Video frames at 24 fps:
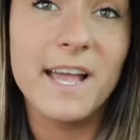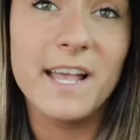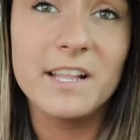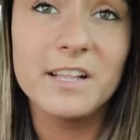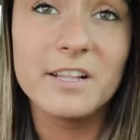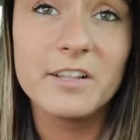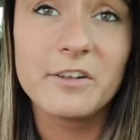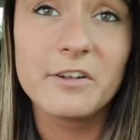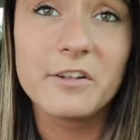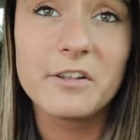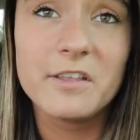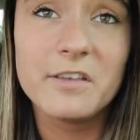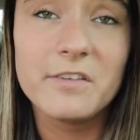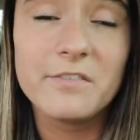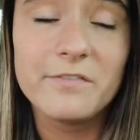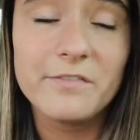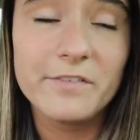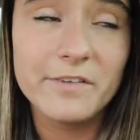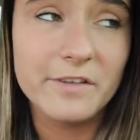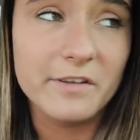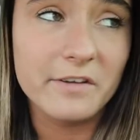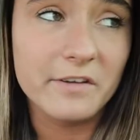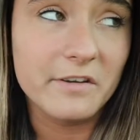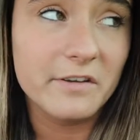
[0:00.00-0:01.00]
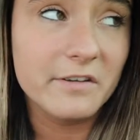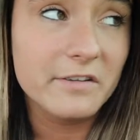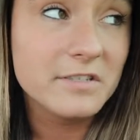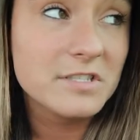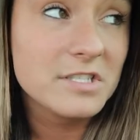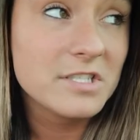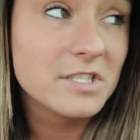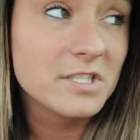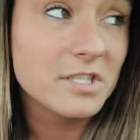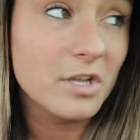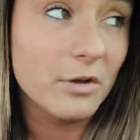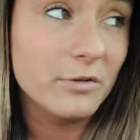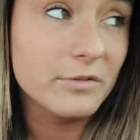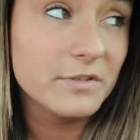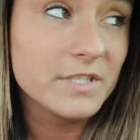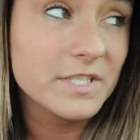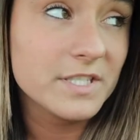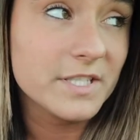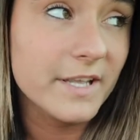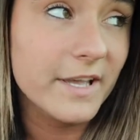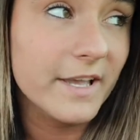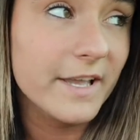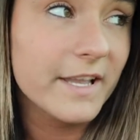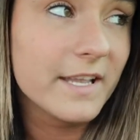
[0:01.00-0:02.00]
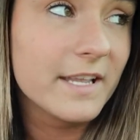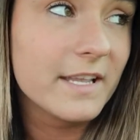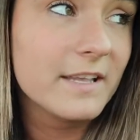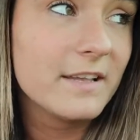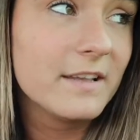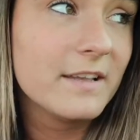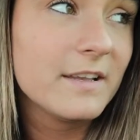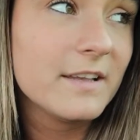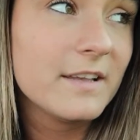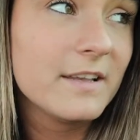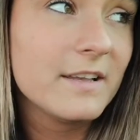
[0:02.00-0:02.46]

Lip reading: I literally feel so sick.